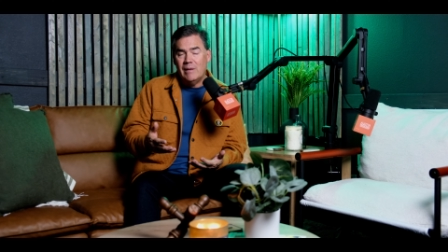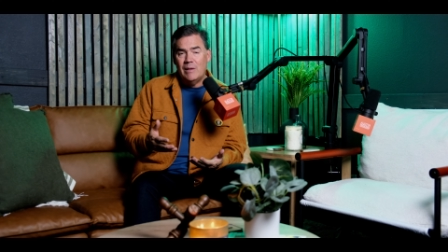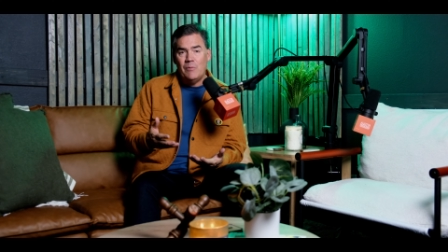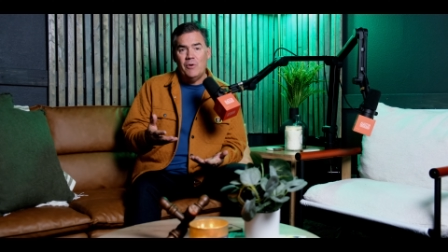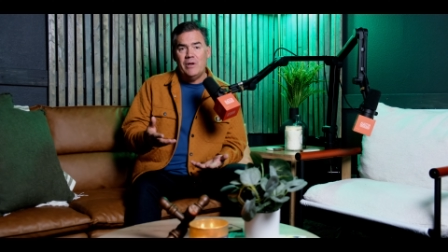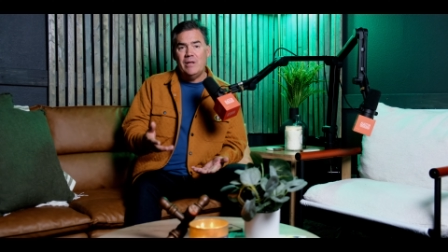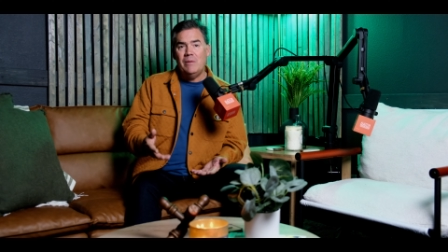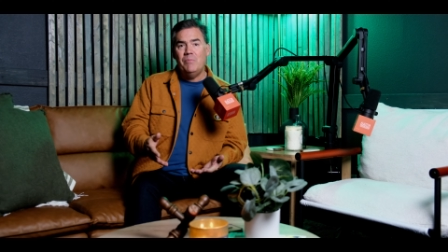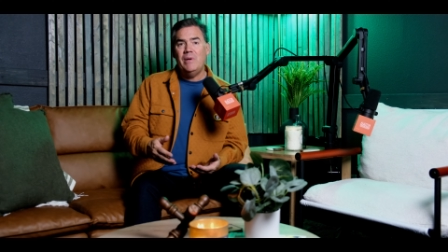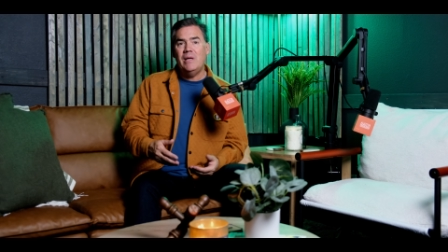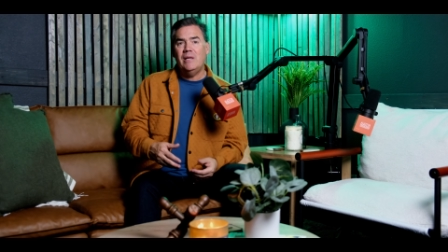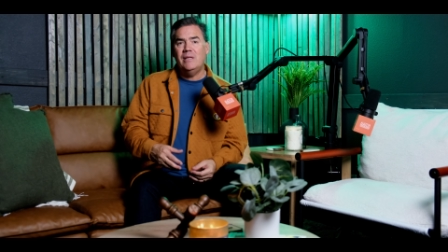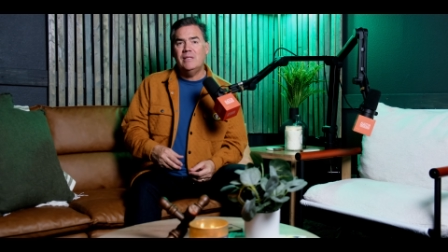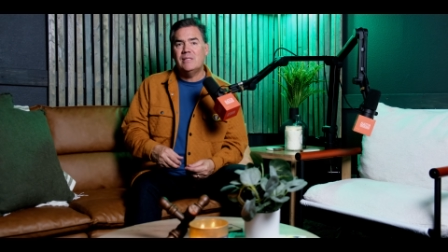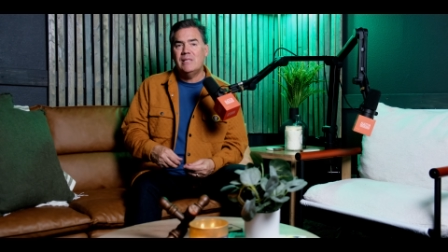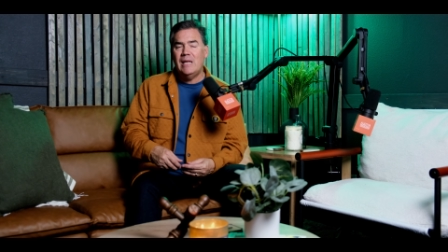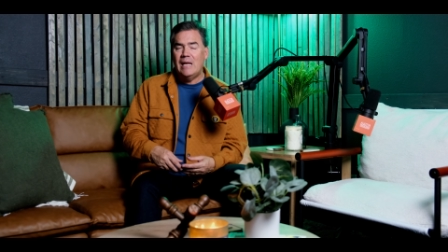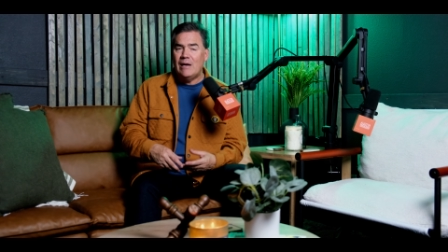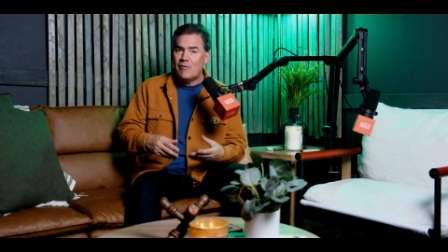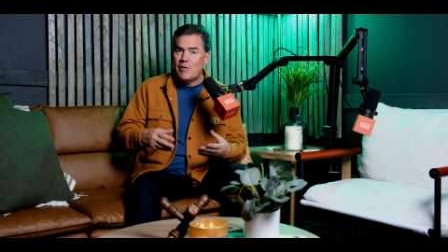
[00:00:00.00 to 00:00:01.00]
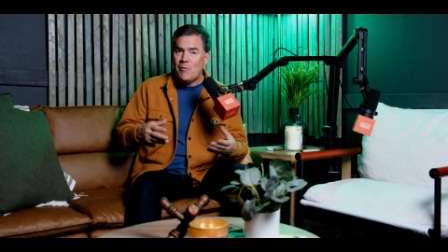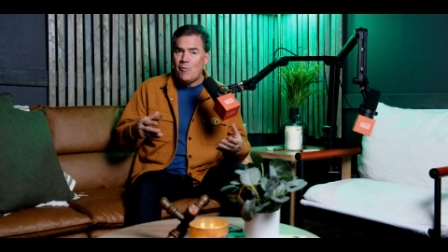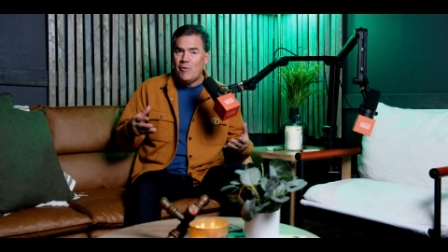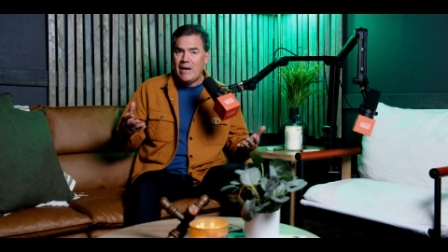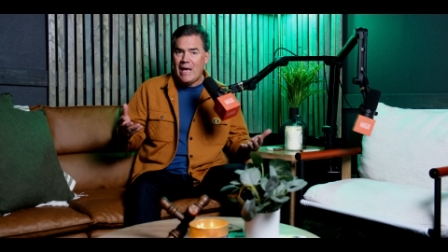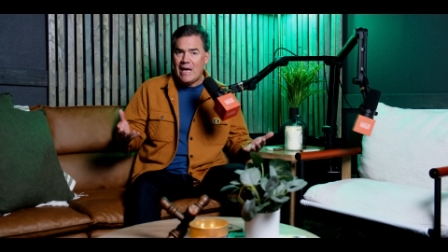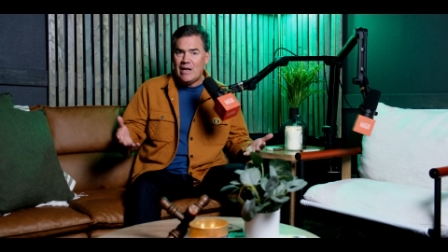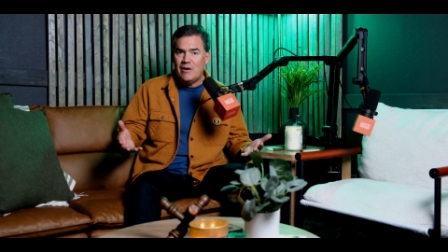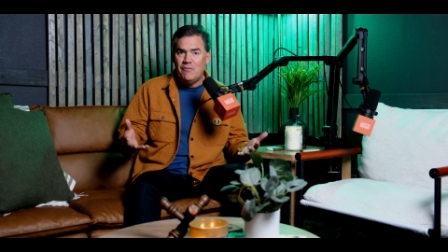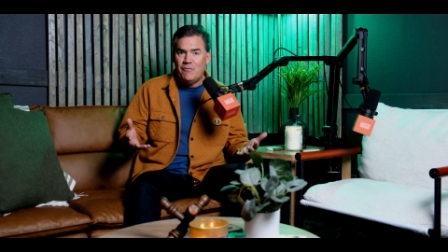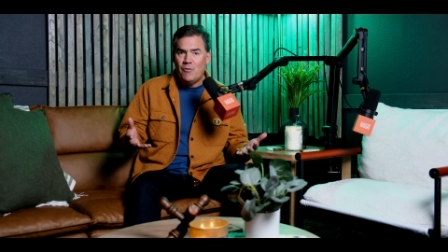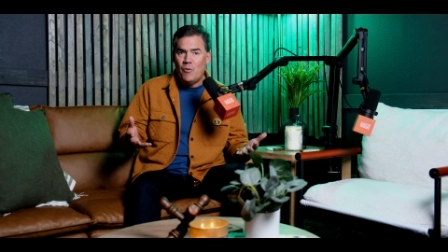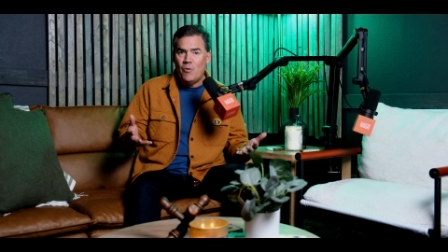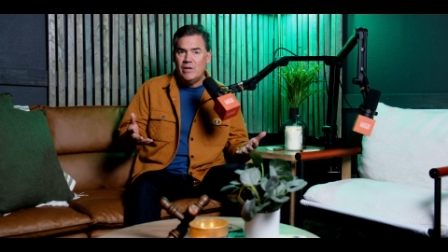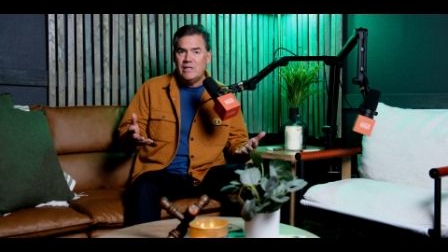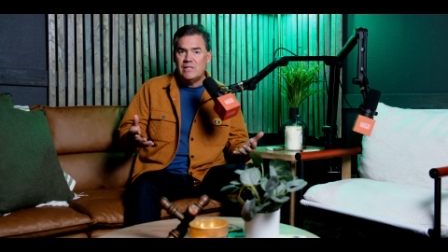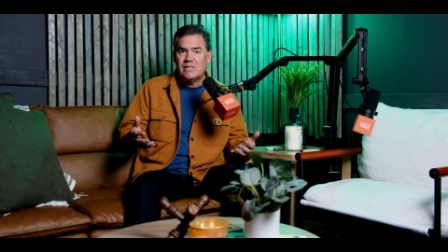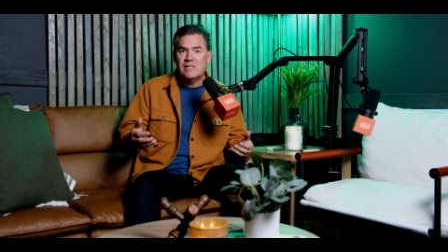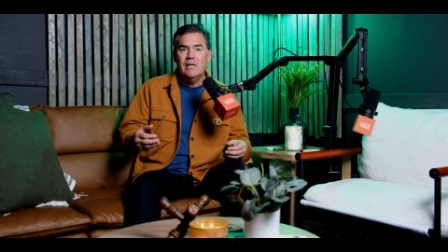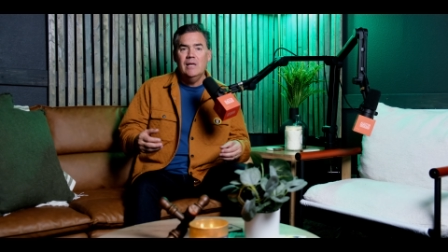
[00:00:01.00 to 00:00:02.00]
And what it meant is that everyone had a
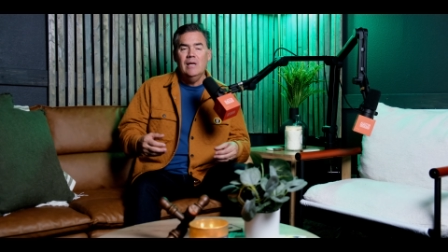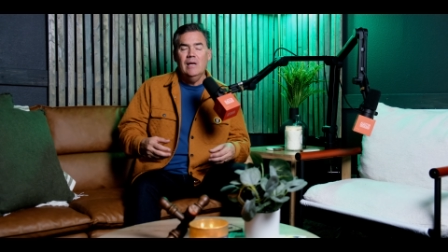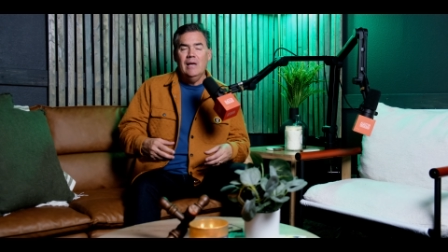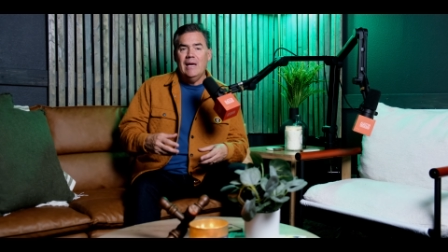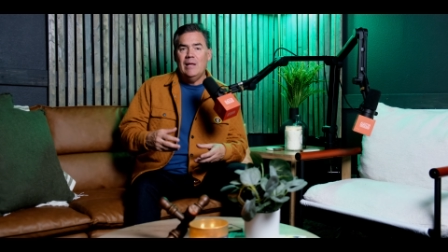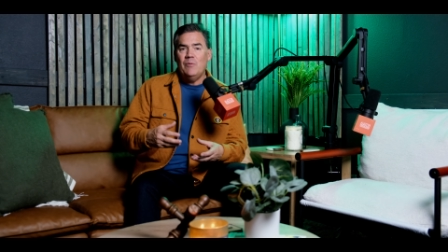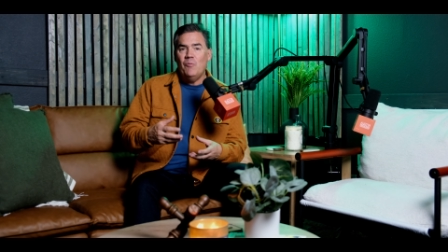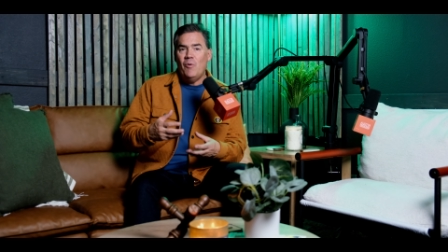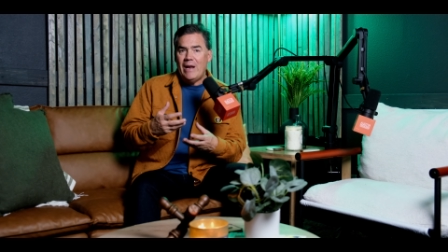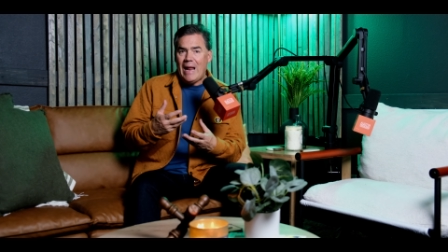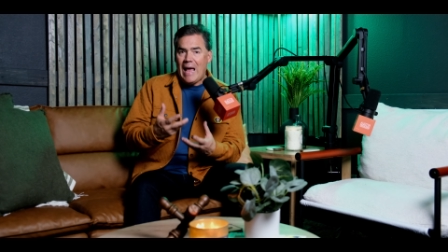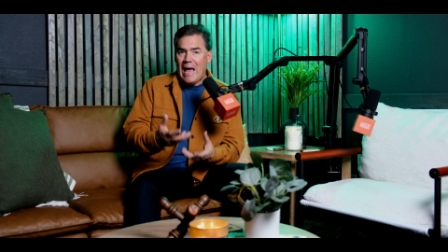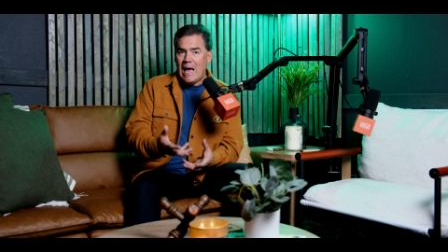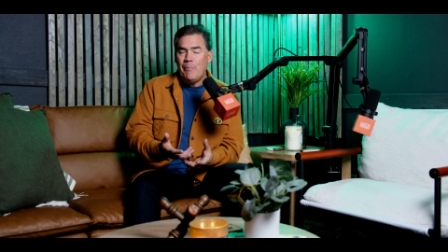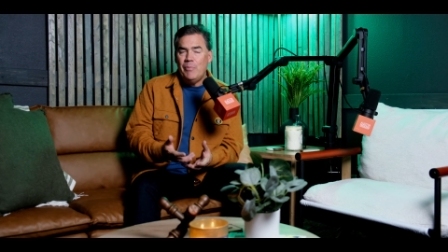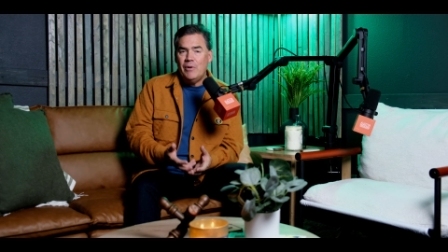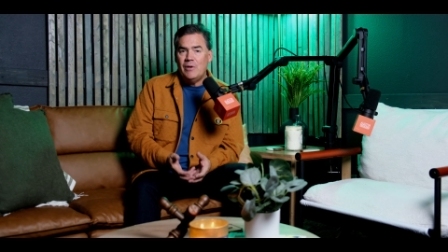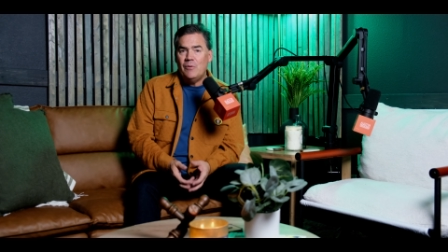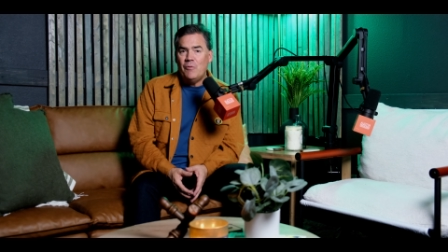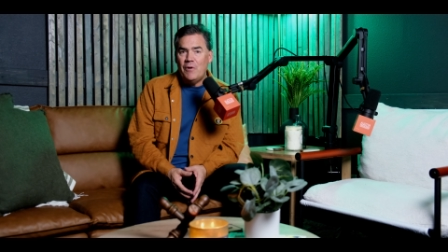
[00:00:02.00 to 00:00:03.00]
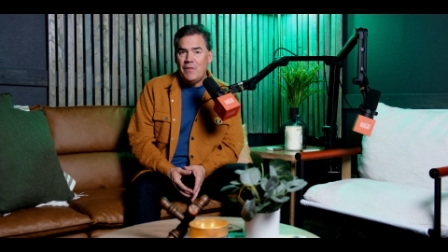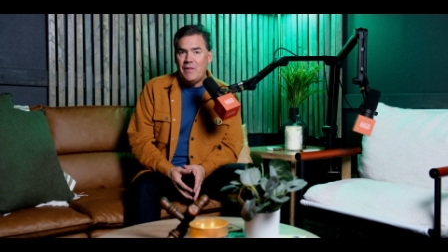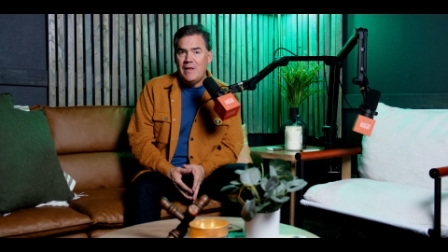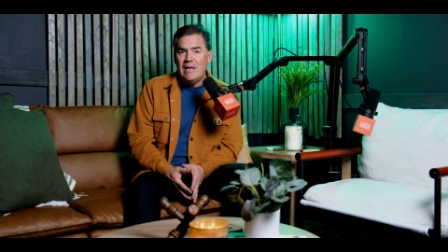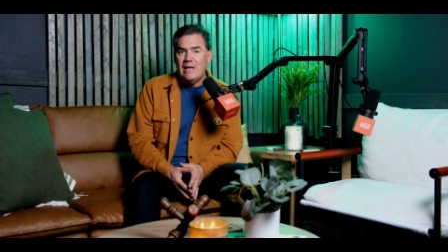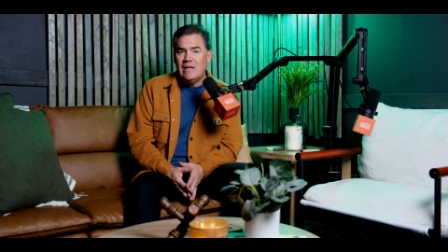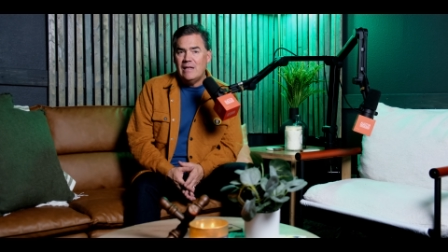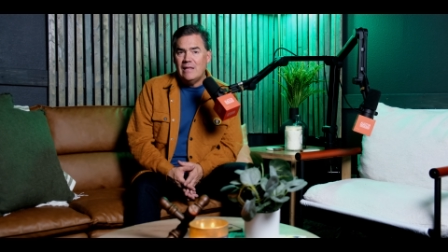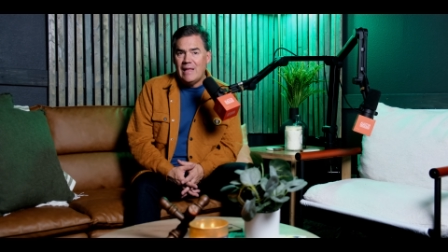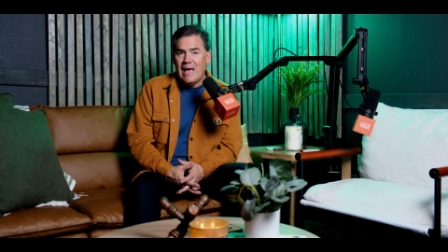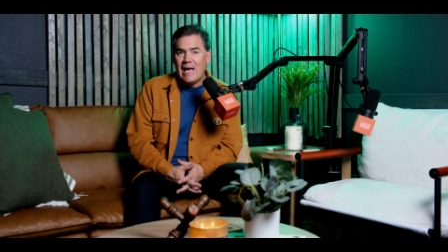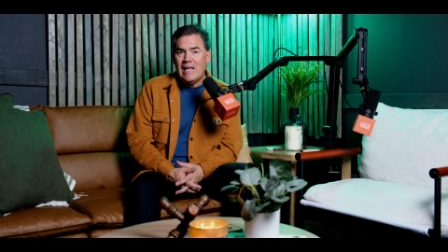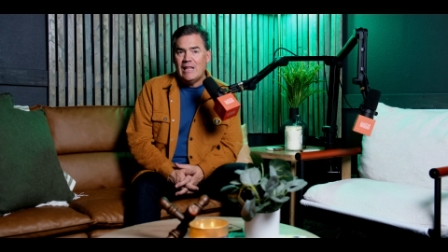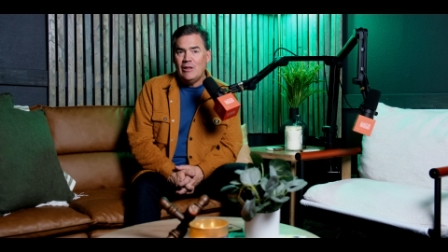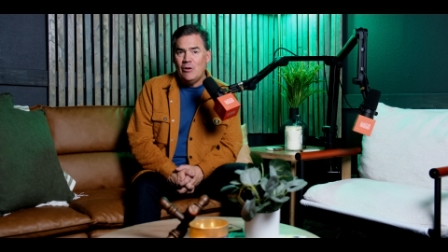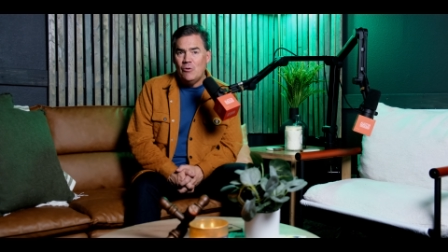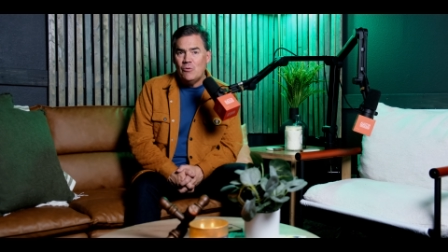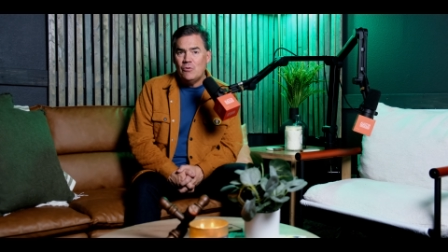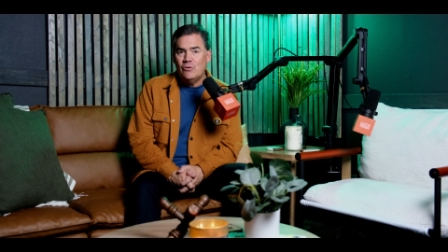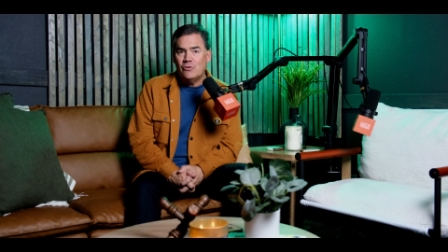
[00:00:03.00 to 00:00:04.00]
voice in what happened within that
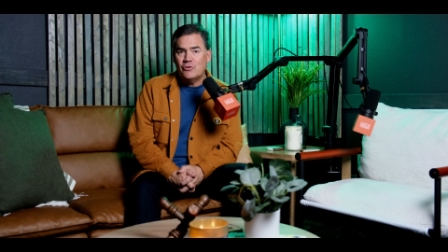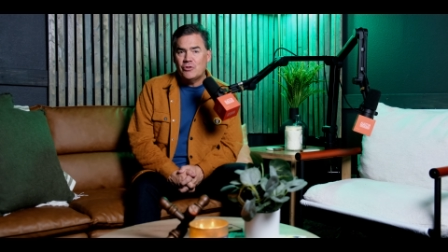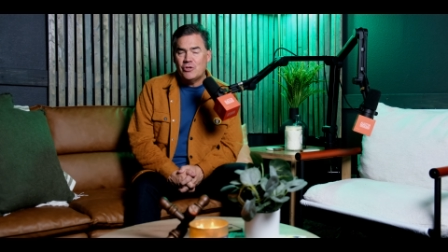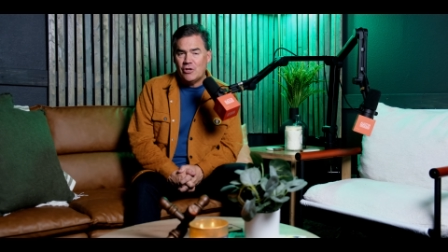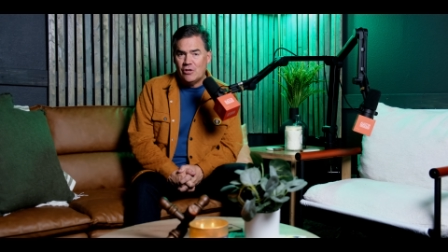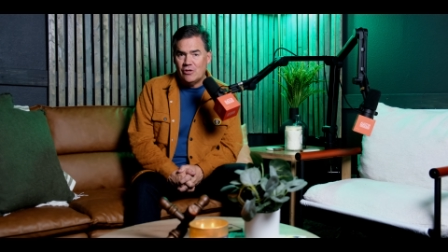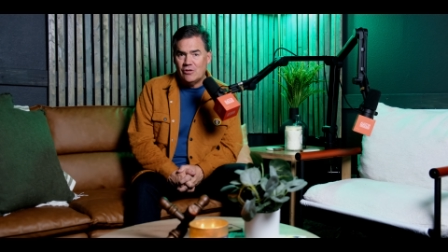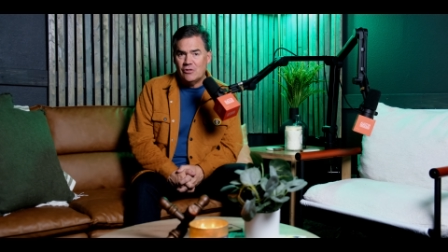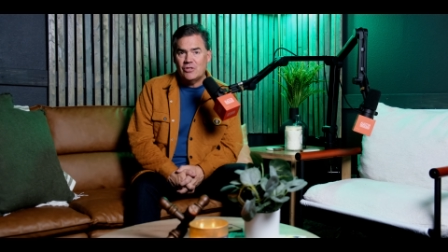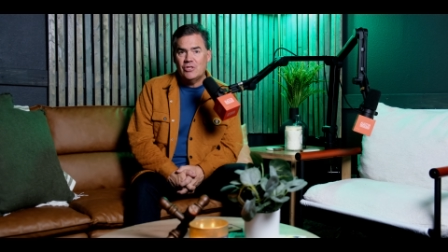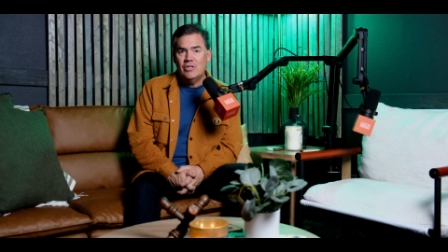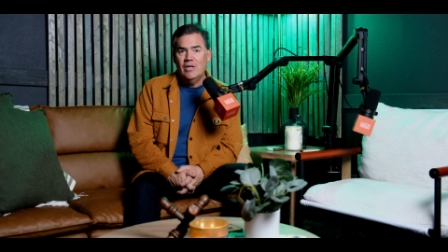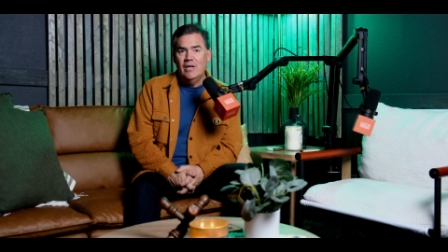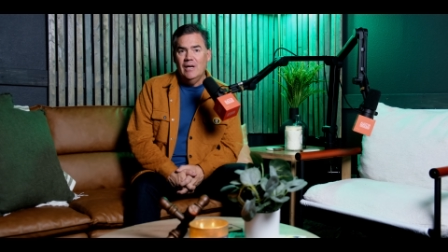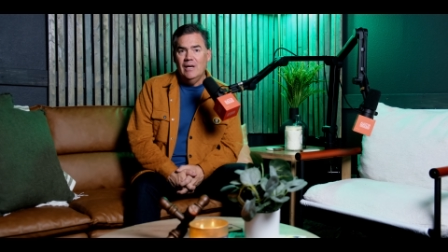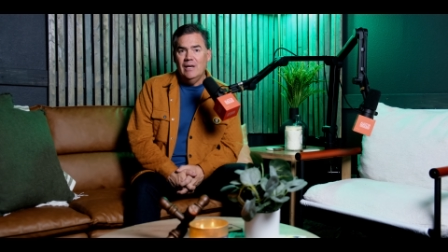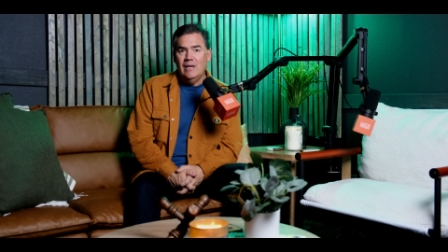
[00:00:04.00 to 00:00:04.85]
local church.